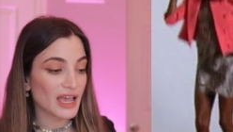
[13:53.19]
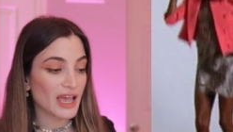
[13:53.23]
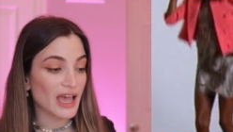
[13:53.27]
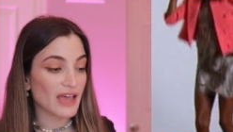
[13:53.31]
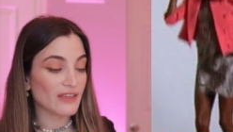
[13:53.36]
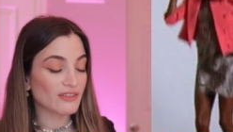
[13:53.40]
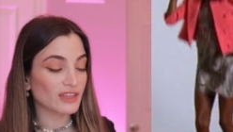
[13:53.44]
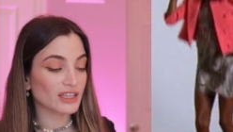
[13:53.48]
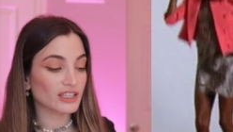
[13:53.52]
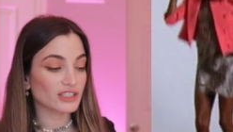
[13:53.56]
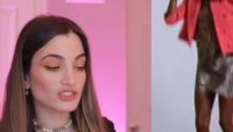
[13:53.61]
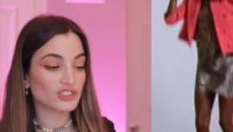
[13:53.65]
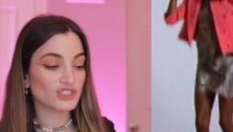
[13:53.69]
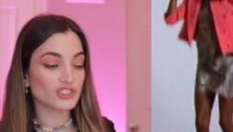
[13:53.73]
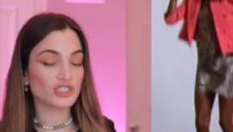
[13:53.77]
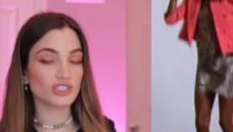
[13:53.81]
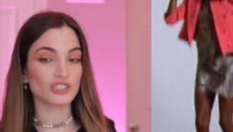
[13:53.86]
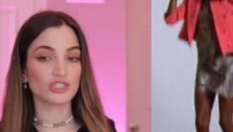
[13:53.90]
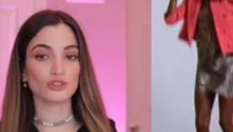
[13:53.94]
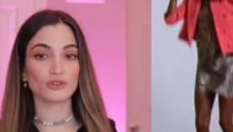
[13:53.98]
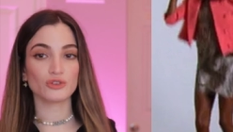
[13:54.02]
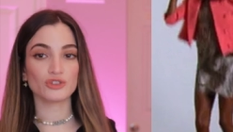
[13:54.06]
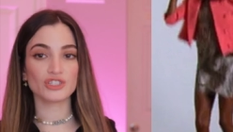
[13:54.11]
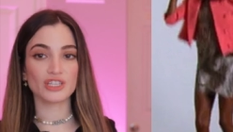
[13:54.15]
and then she,
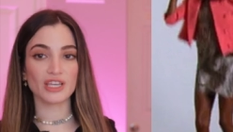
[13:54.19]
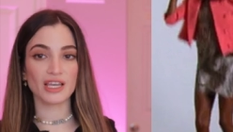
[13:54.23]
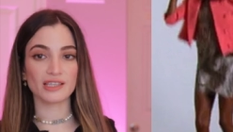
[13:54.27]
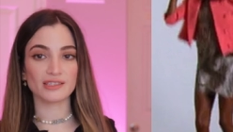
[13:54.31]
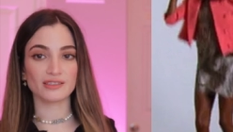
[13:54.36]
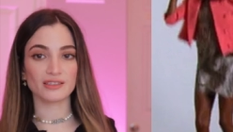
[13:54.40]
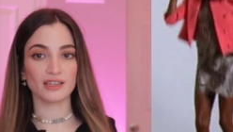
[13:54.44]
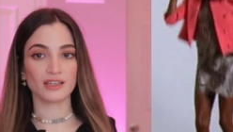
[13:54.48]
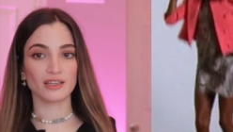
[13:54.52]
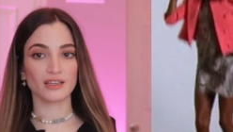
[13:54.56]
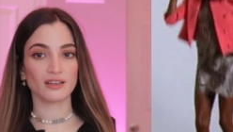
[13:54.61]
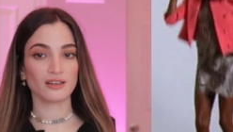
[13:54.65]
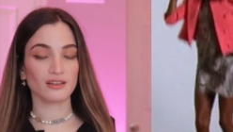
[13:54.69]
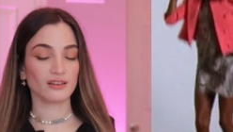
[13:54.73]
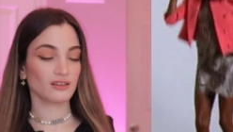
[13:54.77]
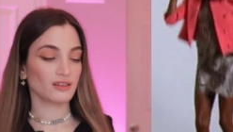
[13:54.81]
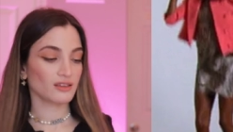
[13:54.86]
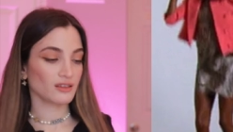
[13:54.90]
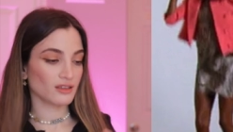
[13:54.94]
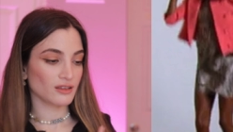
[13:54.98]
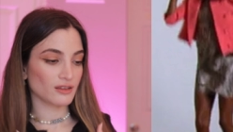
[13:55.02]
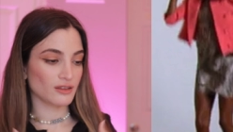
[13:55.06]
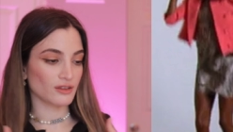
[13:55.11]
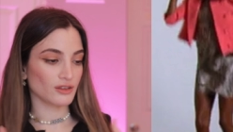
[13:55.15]
you know she has like
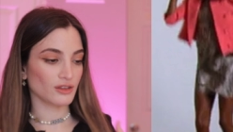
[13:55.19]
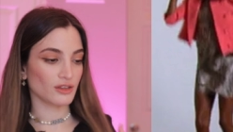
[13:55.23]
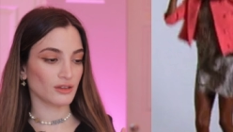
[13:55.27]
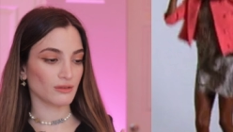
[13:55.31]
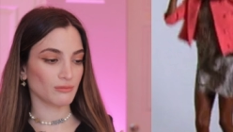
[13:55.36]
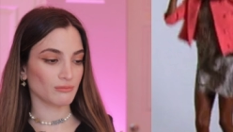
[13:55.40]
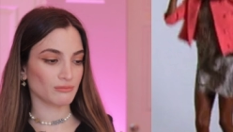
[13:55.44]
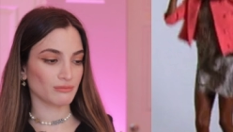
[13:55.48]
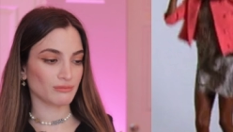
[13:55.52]
the,